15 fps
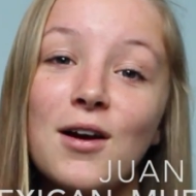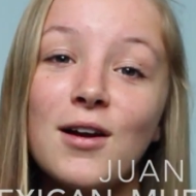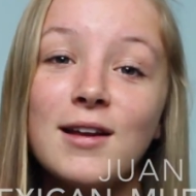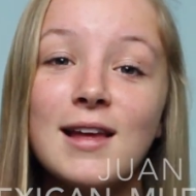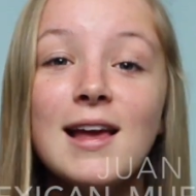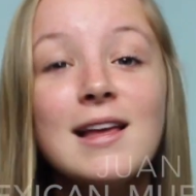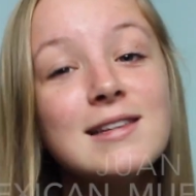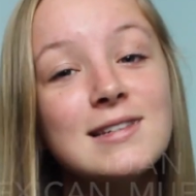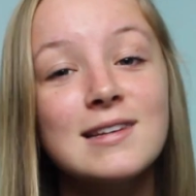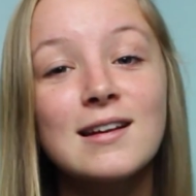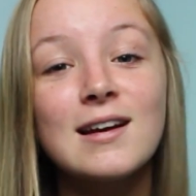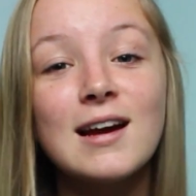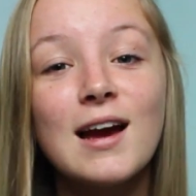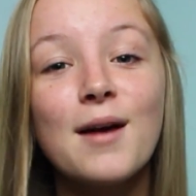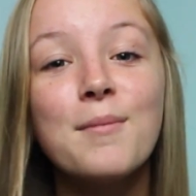on
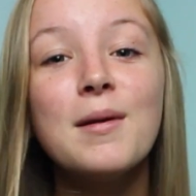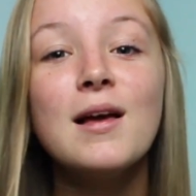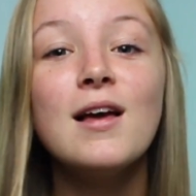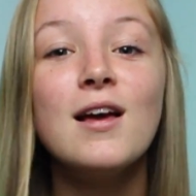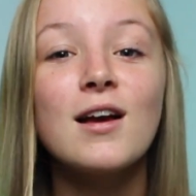Instagram.